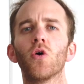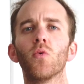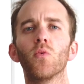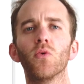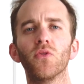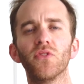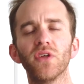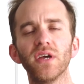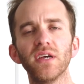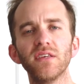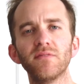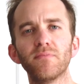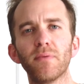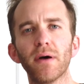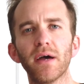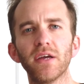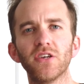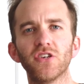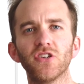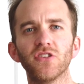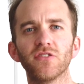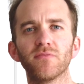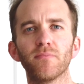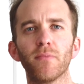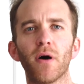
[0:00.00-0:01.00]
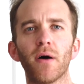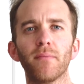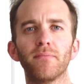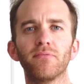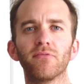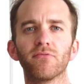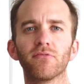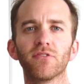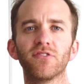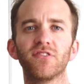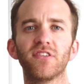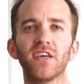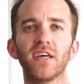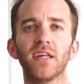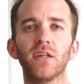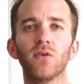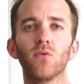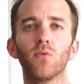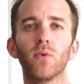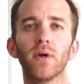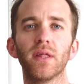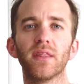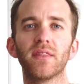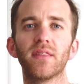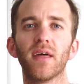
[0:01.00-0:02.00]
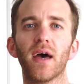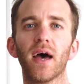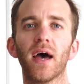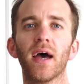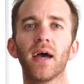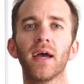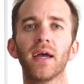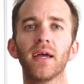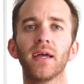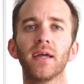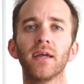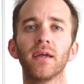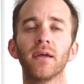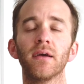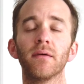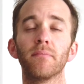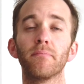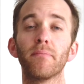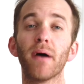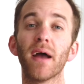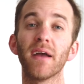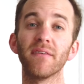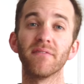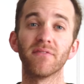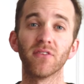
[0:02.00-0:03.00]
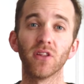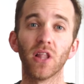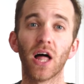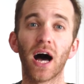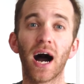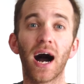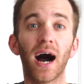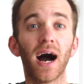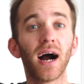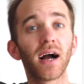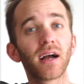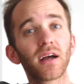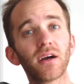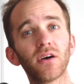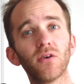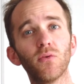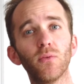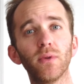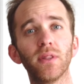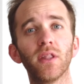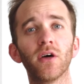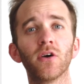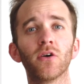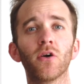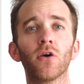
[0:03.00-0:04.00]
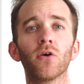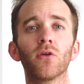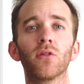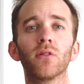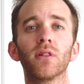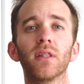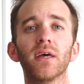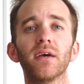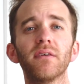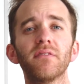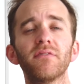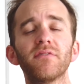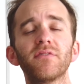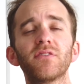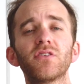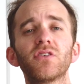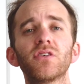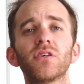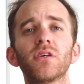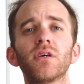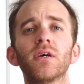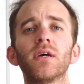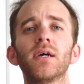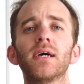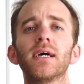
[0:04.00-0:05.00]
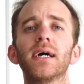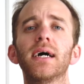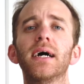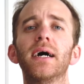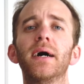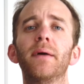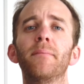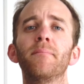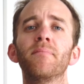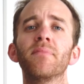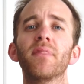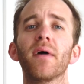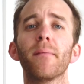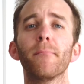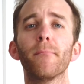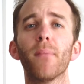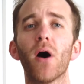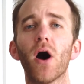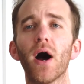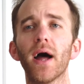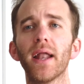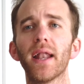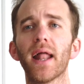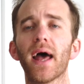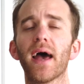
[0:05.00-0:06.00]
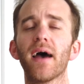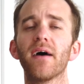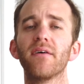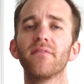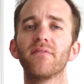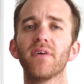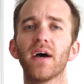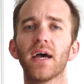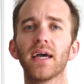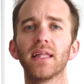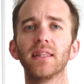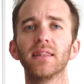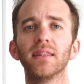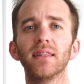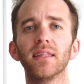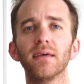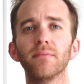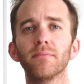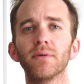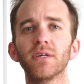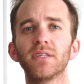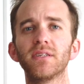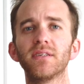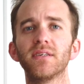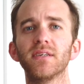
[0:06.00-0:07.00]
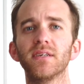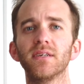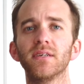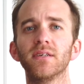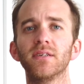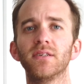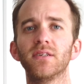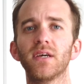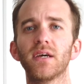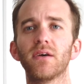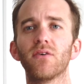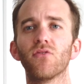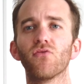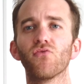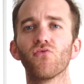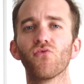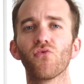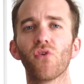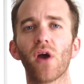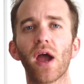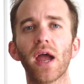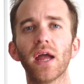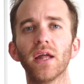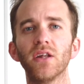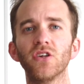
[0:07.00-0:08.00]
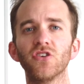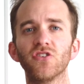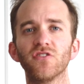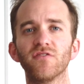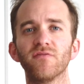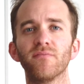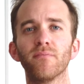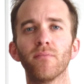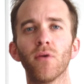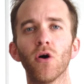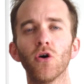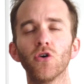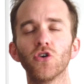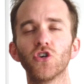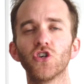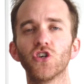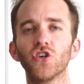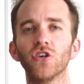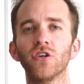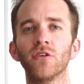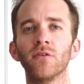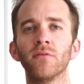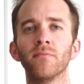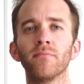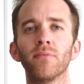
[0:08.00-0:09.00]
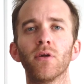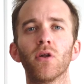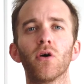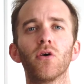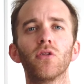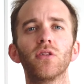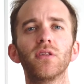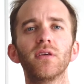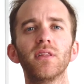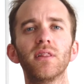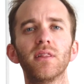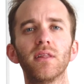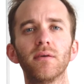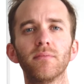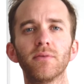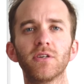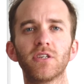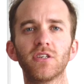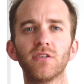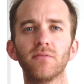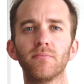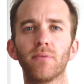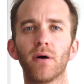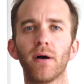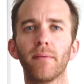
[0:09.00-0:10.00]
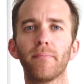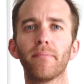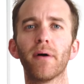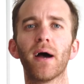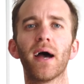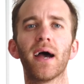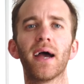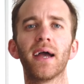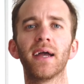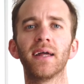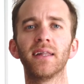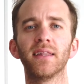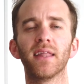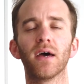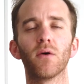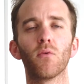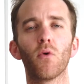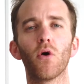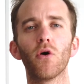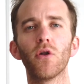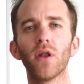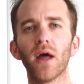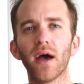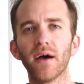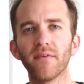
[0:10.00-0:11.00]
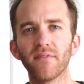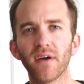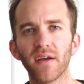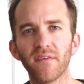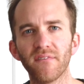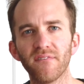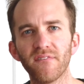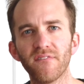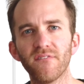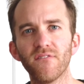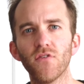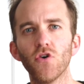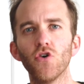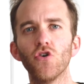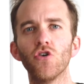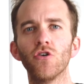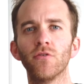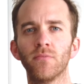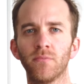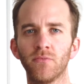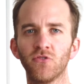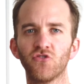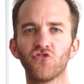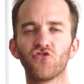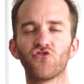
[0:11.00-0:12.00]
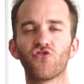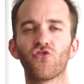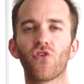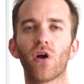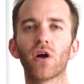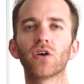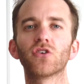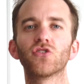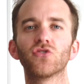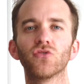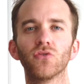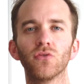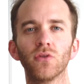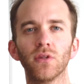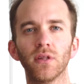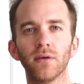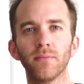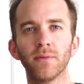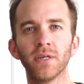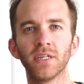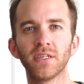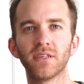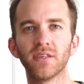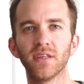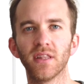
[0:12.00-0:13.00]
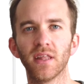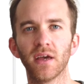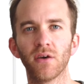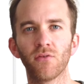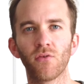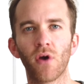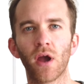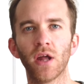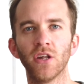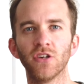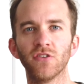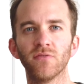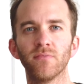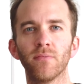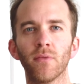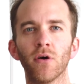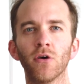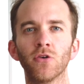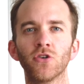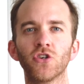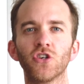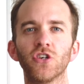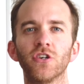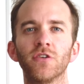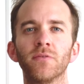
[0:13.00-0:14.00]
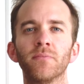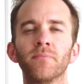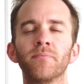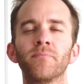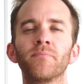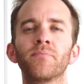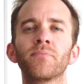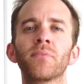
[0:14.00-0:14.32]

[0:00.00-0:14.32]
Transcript: Well, these patients might present with a painful arc when they go to lift. They might have a limited range of motion, but only limited by pain. They won't have a firm structural limit to their range of motion.